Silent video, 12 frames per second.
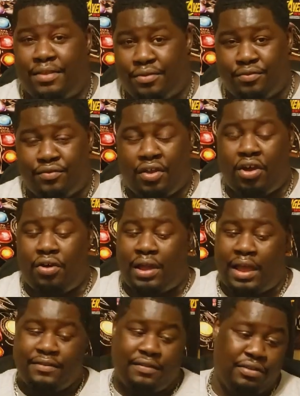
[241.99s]
There was all
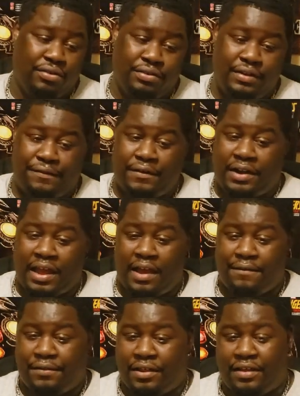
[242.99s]
kinds of little different
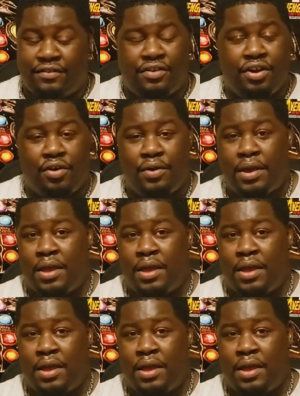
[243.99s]
conflicts, I'm